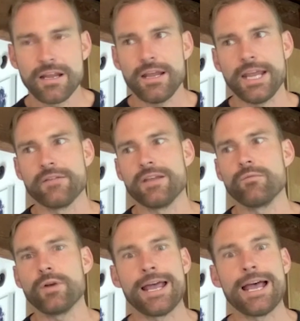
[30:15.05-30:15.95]
Mm-hmm. And then
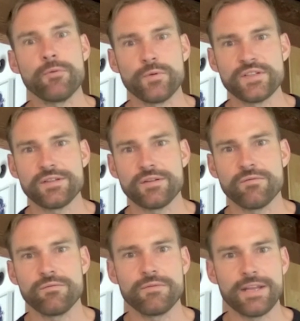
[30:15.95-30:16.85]
what happened was
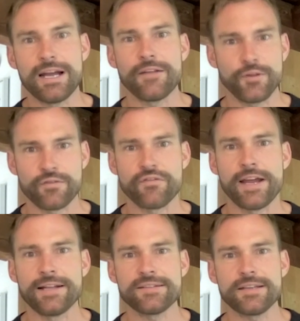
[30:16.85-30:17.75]
then they got their
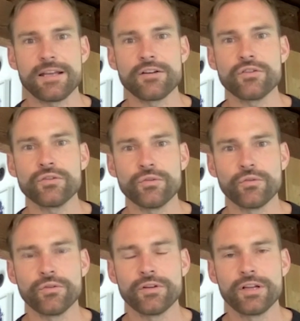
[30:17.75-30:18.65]
financing on
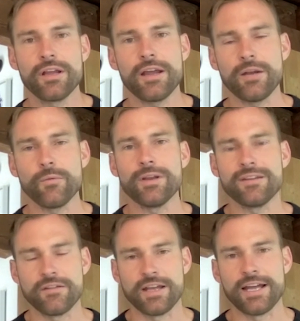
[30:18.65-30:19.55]
Goon, and I went and
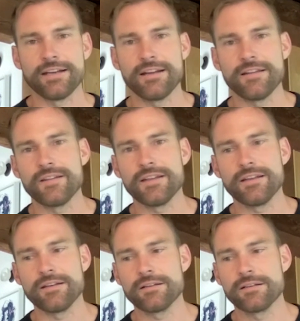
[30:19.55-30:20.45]
did that. And
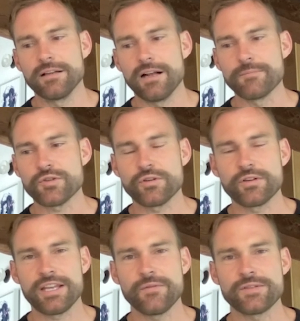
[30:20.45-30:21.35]
then I'm sure
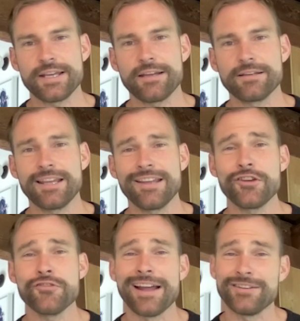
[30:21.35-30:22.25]
Kevin was like,
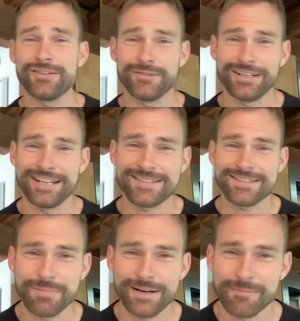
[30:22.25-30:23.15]
you're not doing Hit
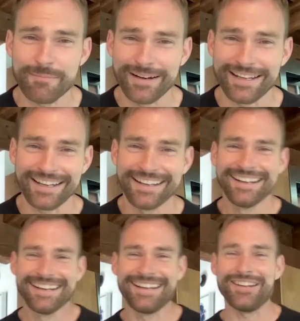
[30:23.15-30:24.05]
Somebody, buddy.
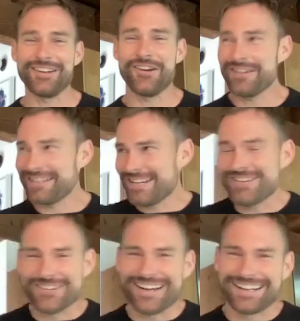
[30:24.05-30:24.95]
You know, you already did
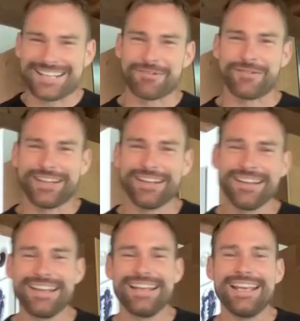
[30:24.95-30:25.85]
your hockey movie.
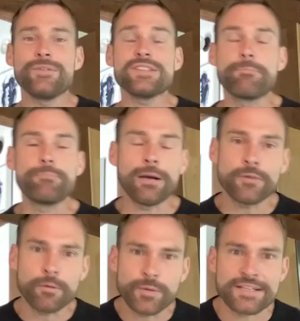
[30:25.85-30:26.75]
It was a
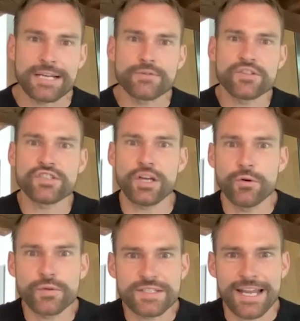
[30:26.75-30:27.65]
bummer because I was
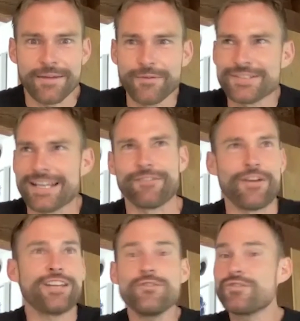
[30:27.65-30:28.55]
so excited. I was like, if
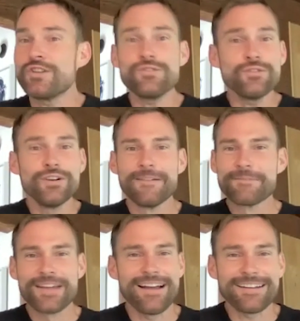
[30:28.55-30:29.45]
I could do two
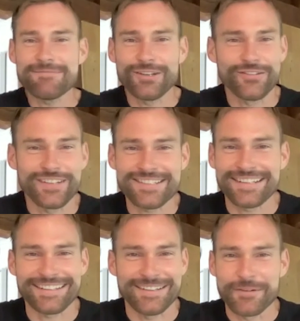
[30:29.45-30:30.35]
hockey movies,
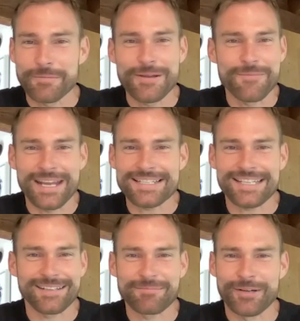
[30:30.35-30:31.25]
like, it would be
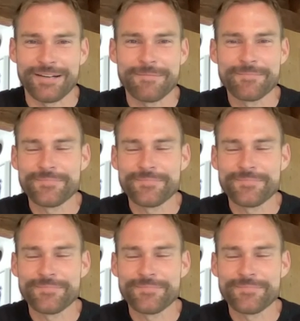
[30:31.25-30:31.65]
amazing. But